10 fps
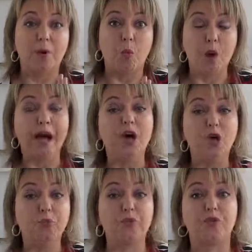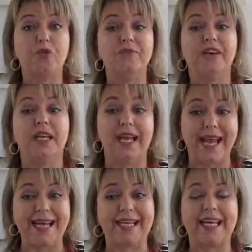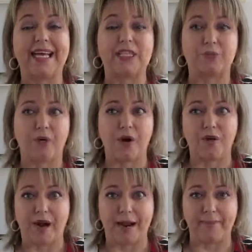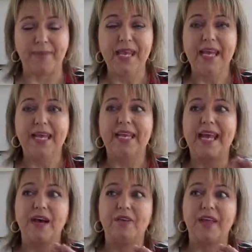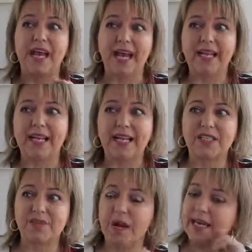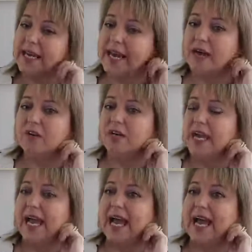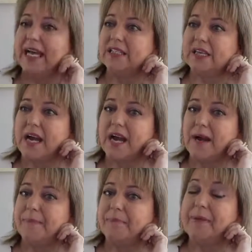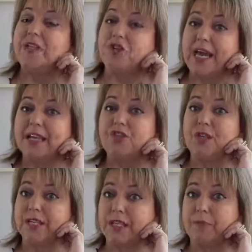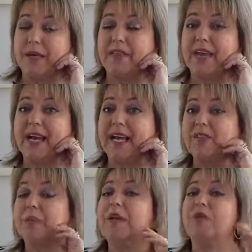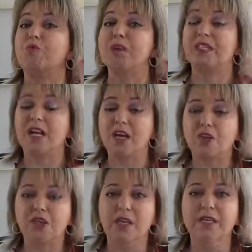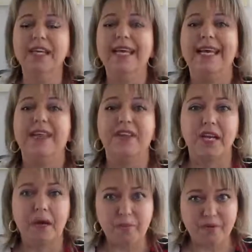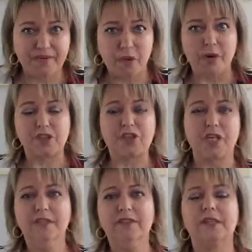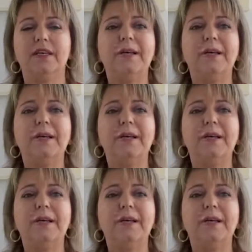well-proven NCLEX program. Now, the NCLEX right now has been changed a little bit. There has been a reduction in the number of questions